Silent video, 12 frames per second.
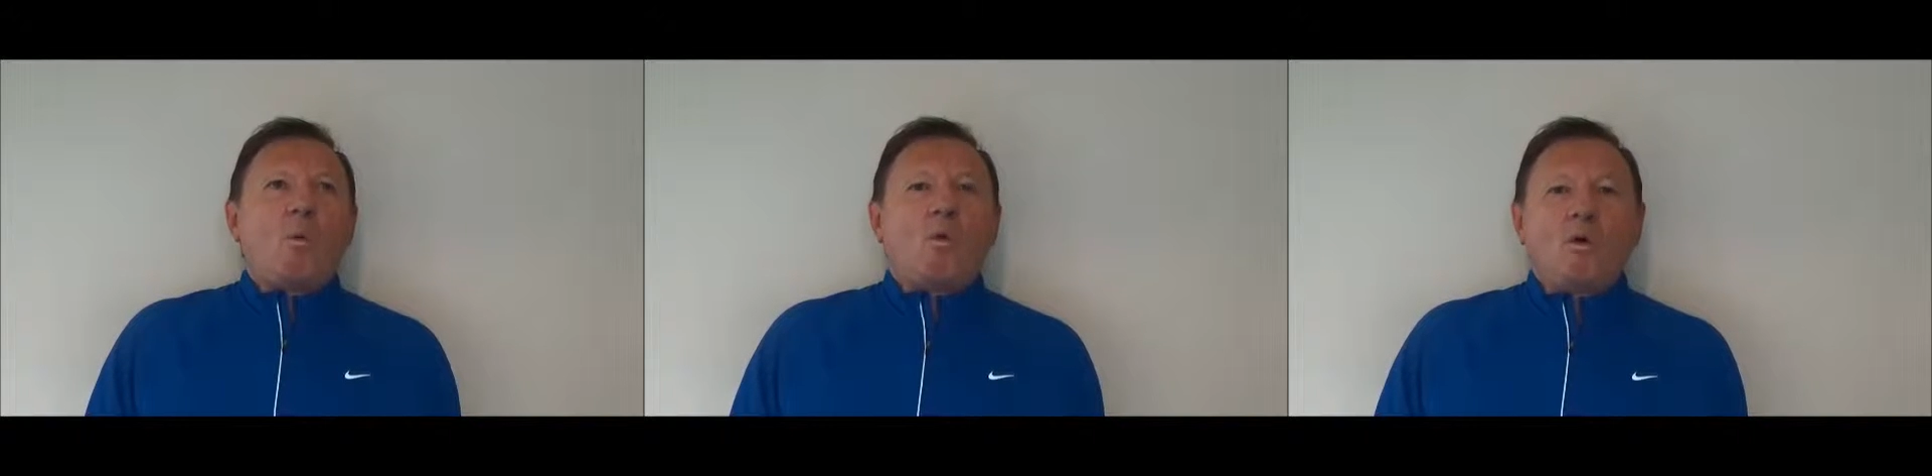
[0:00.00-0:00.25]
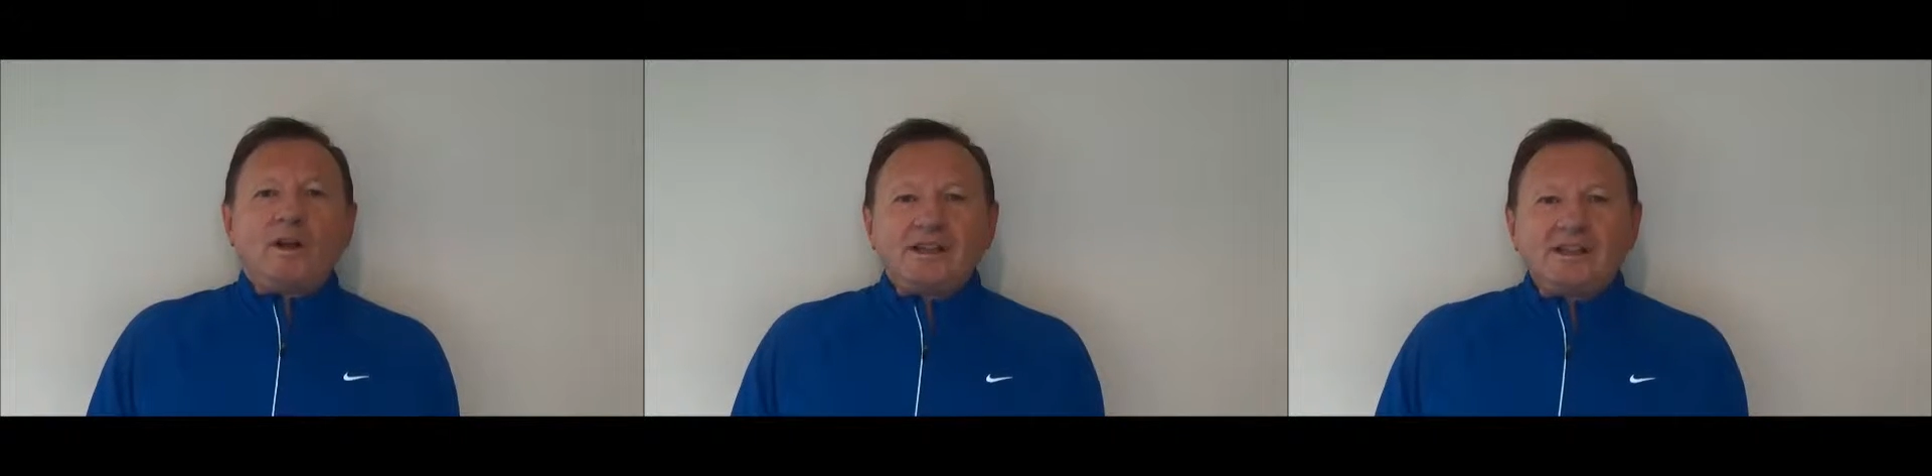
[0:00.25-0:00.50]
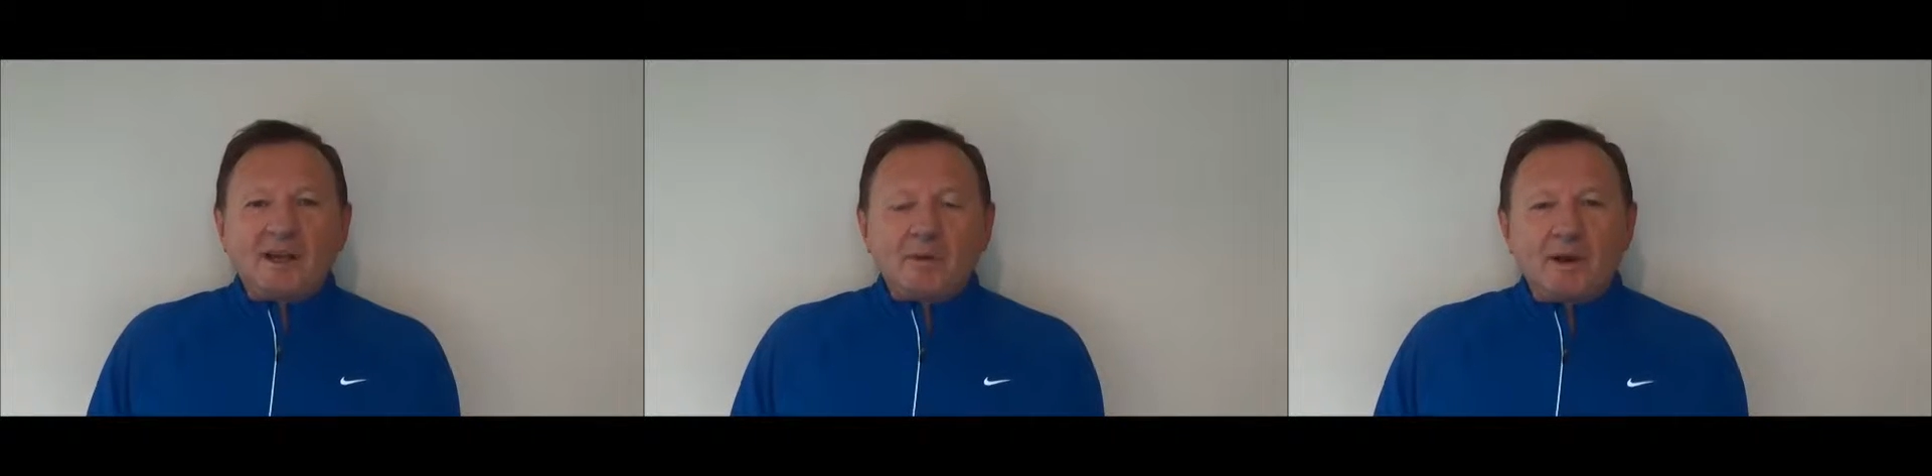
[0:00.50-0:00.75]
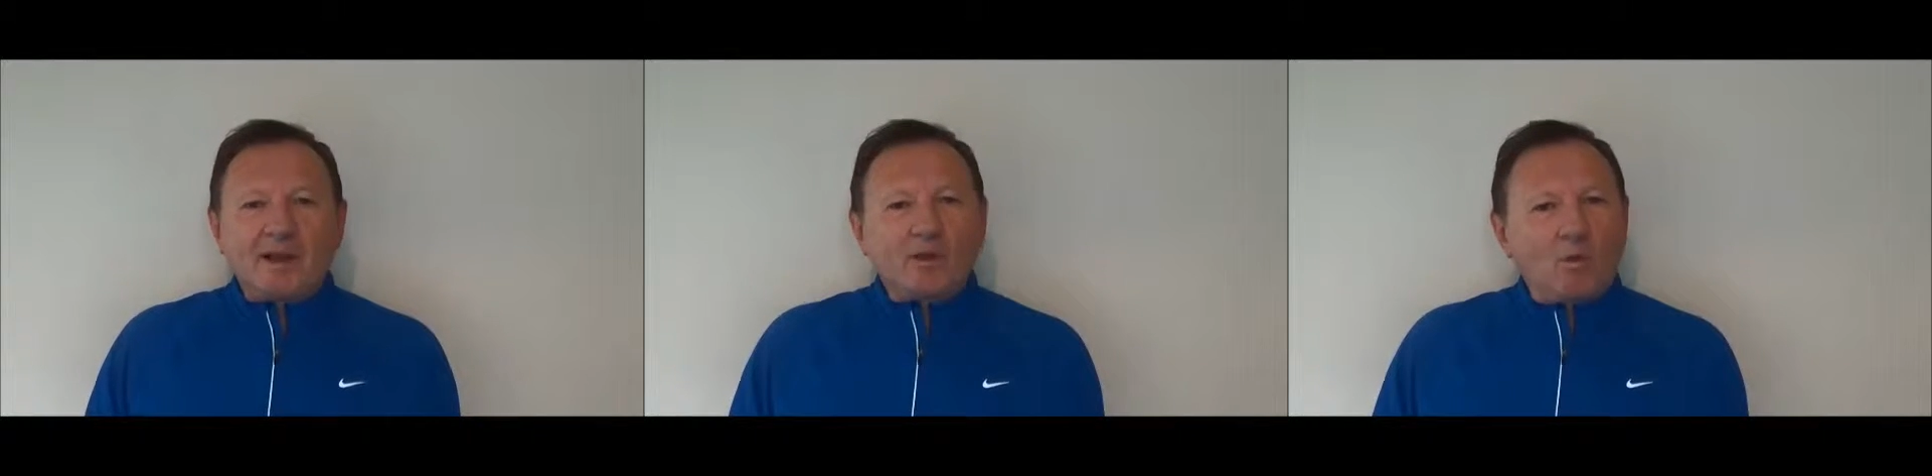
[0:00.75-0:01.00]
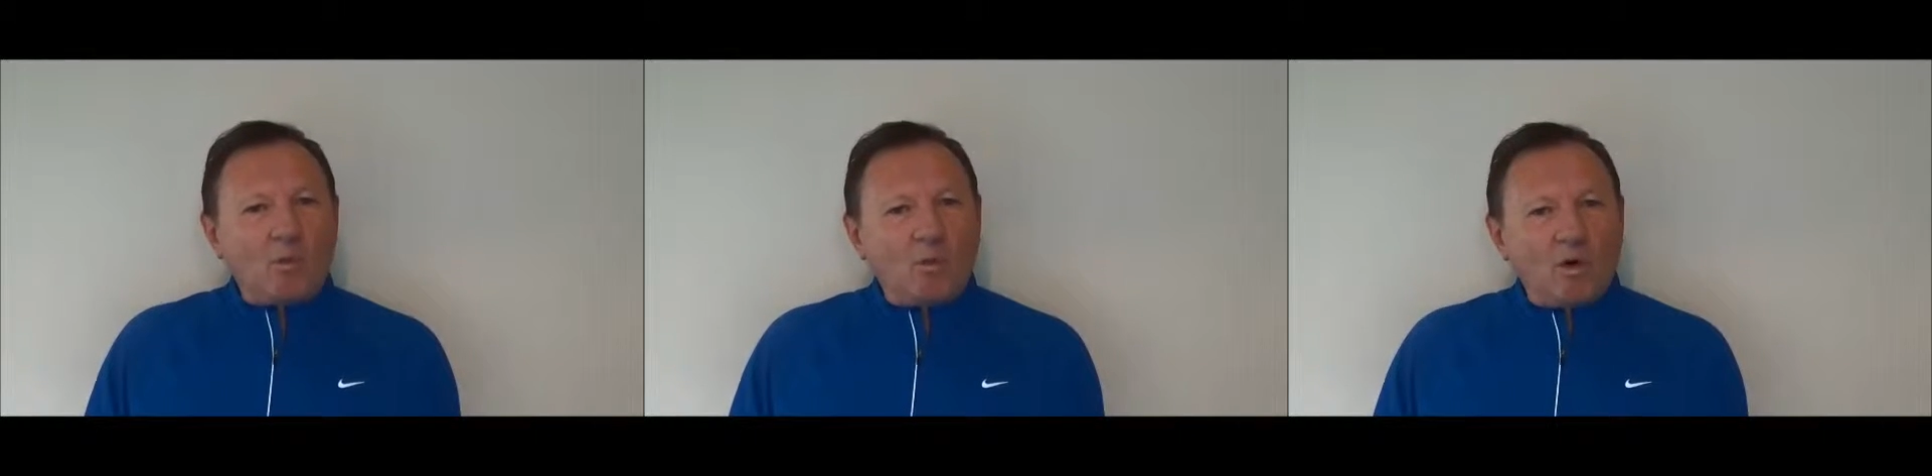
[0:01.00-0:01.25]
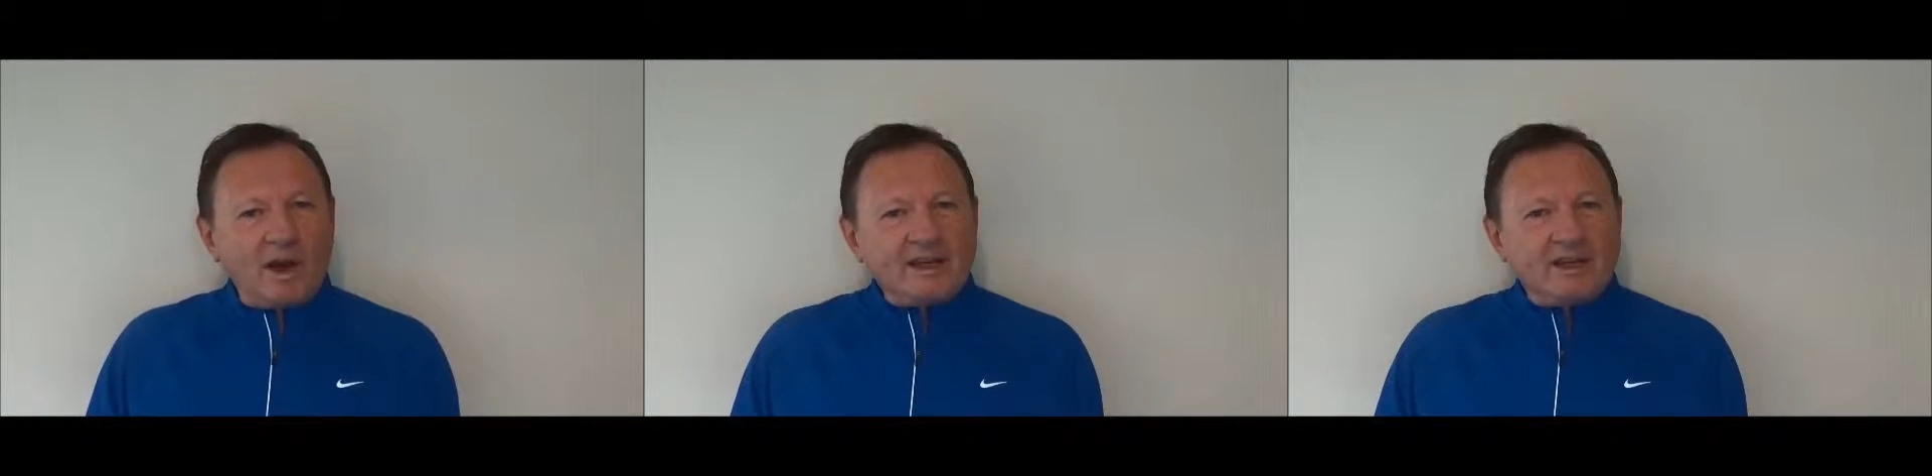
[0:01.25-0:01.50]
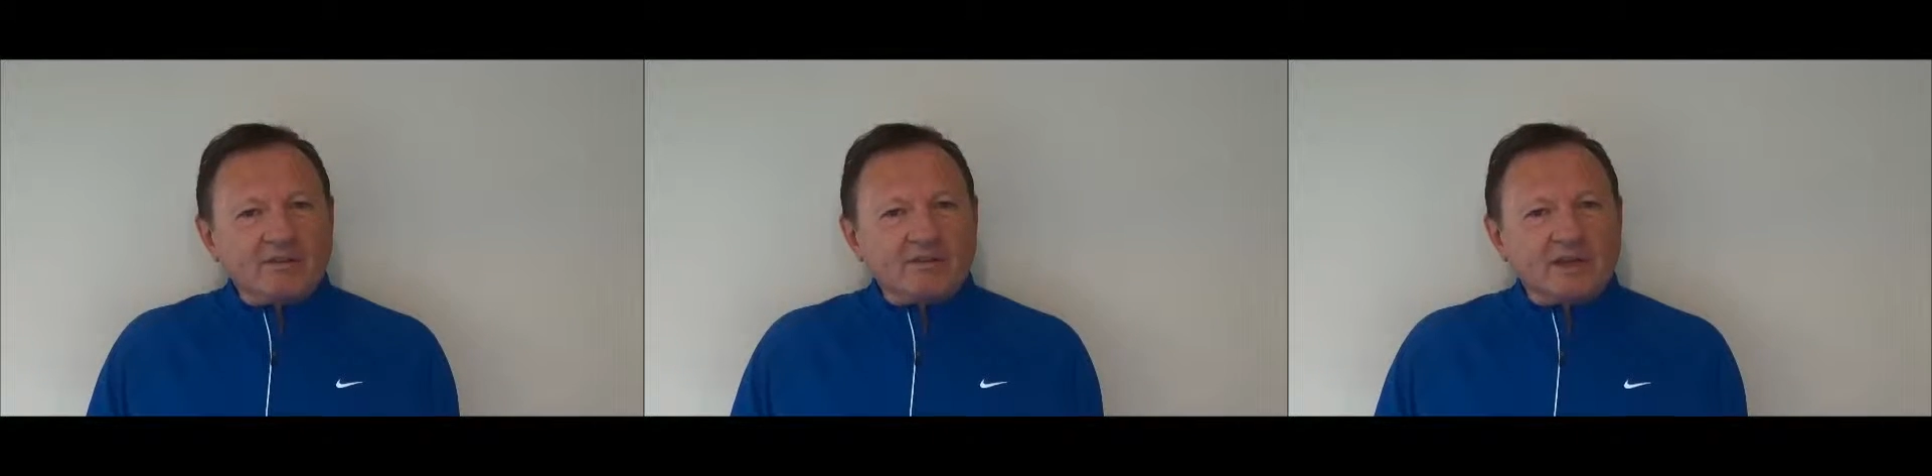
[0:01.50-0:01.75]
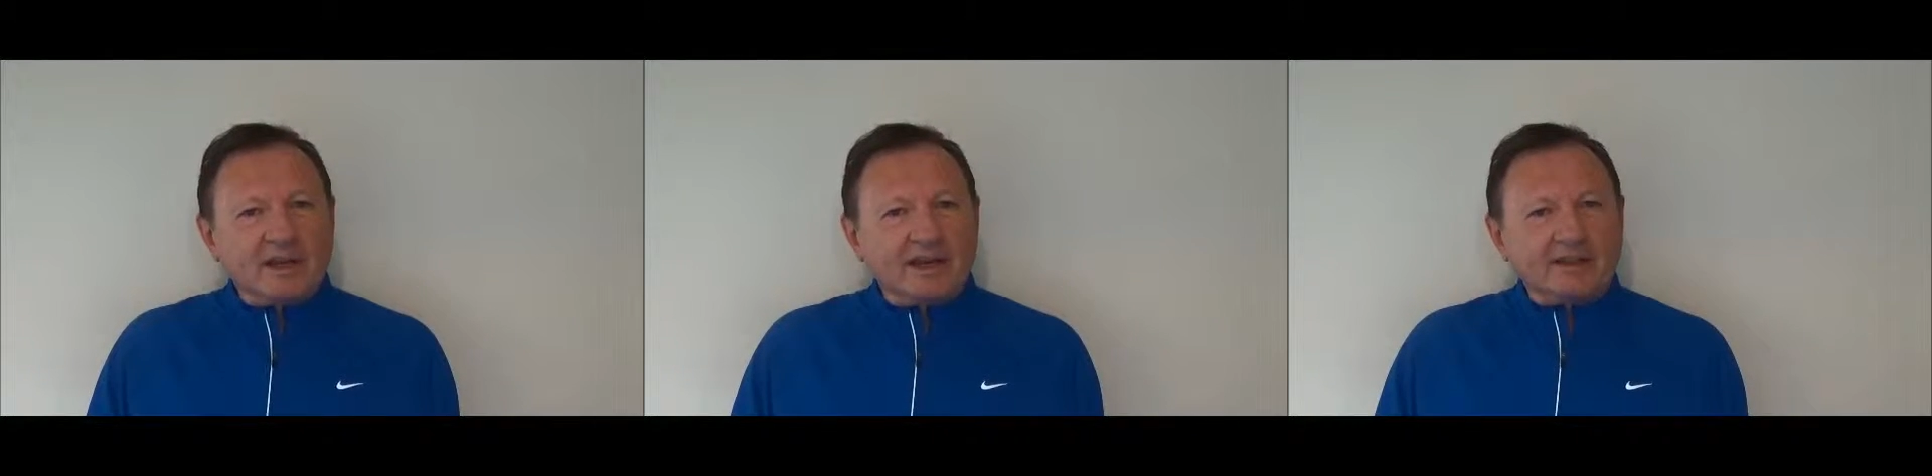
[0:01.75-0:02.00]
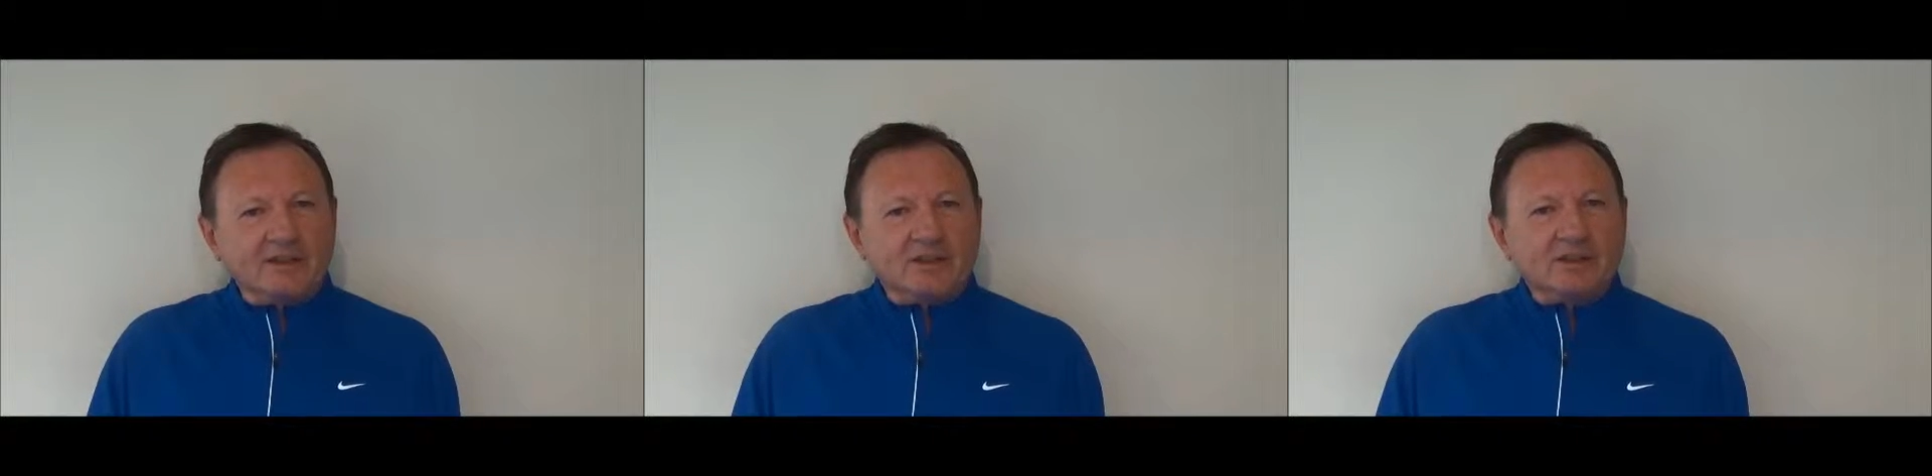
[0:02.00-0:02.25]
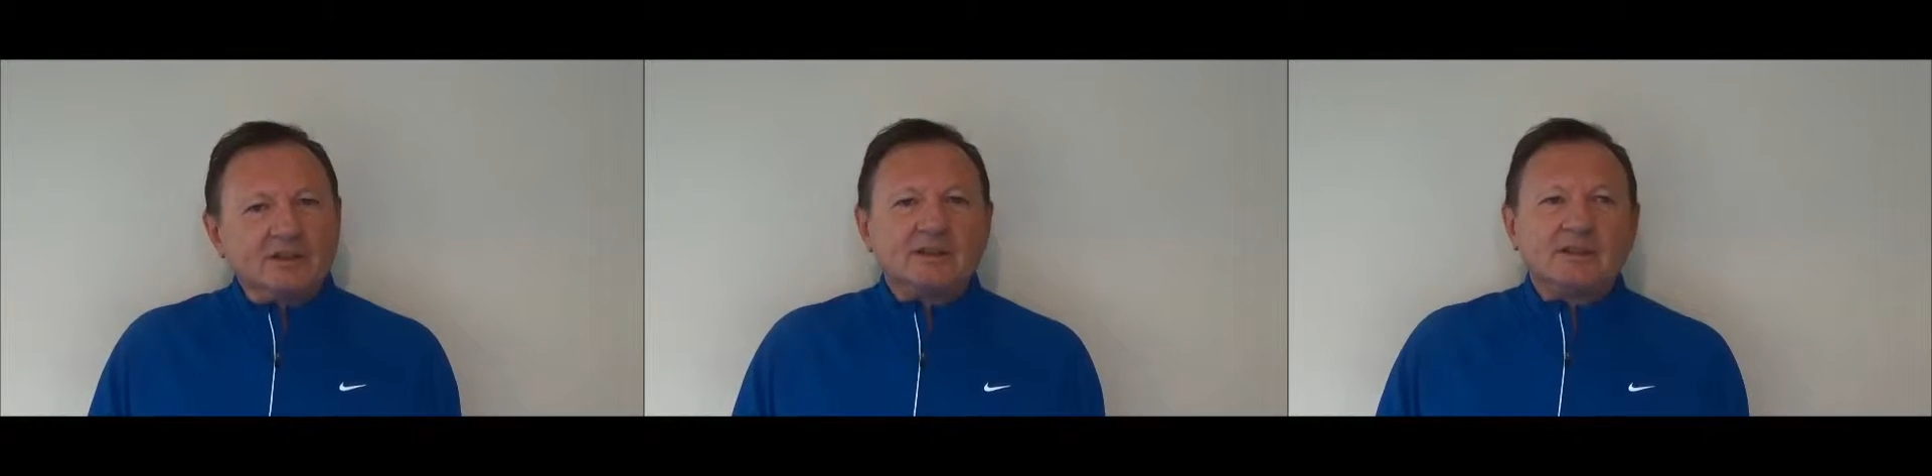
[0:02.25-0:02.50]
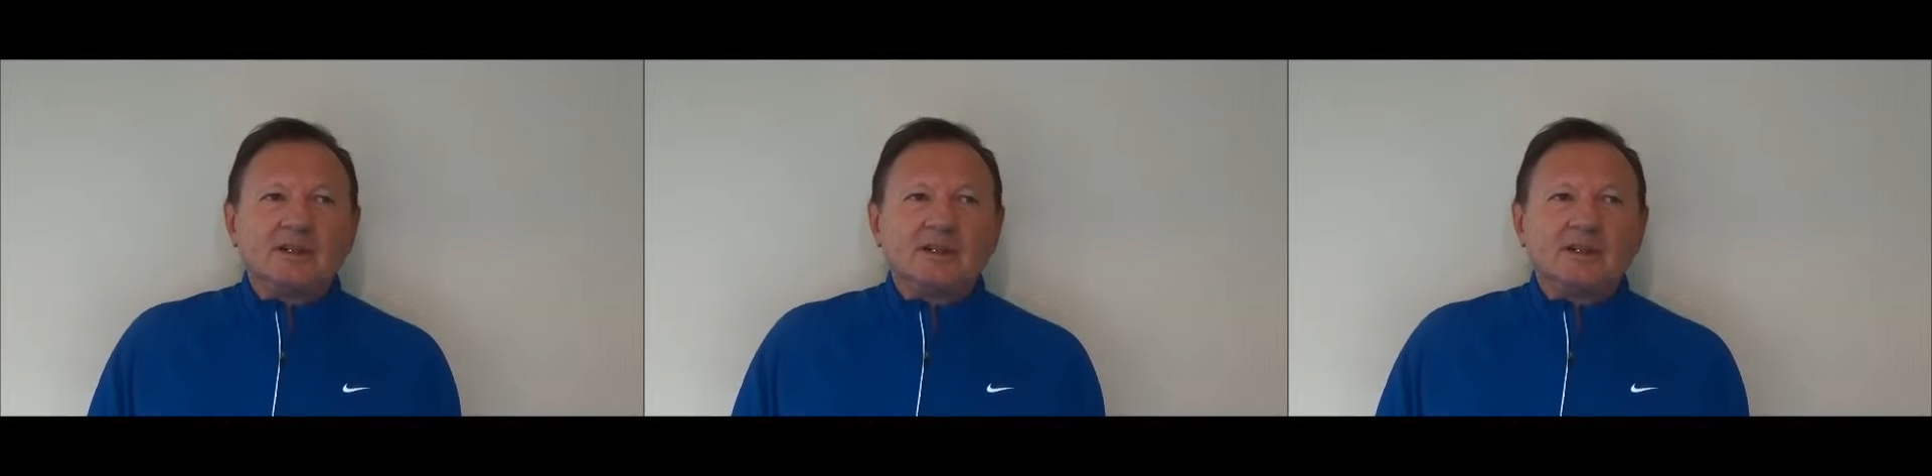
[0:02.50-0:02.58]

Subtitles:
What is it about the way you teach